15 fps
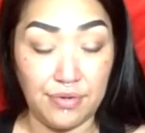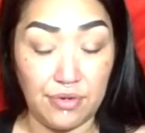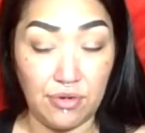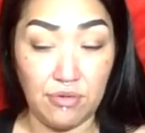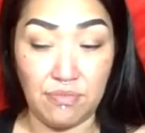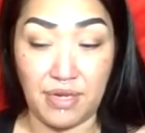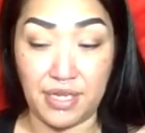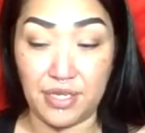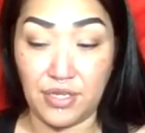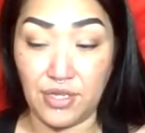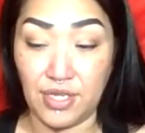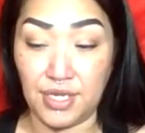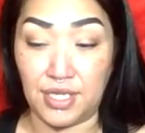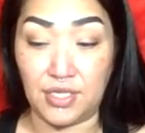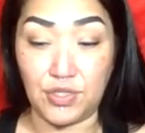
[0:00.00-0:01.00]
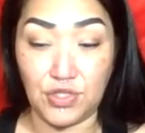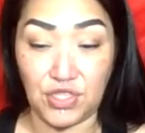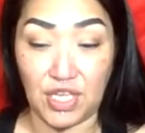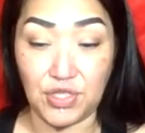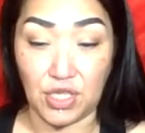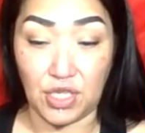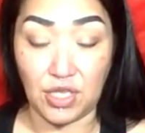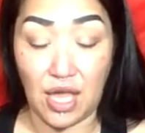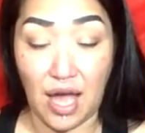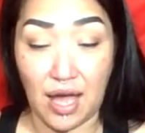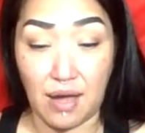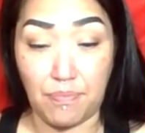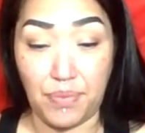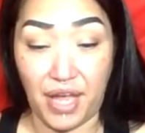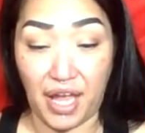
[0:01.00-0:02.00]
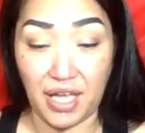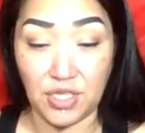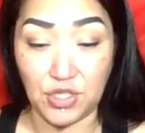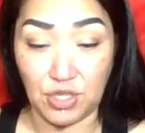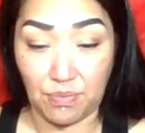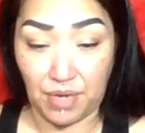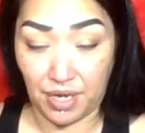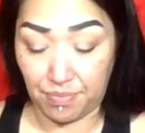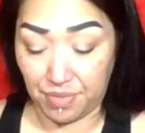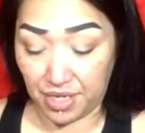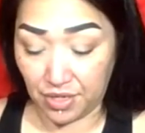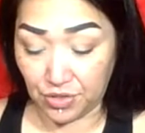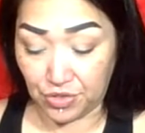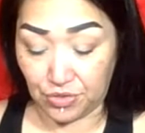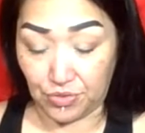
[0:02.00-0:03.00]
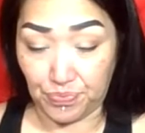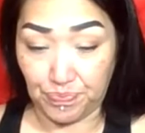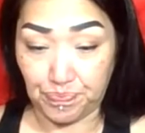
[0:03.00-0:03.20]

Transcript: Oh my goodness, that's a lot of pain somebody been through.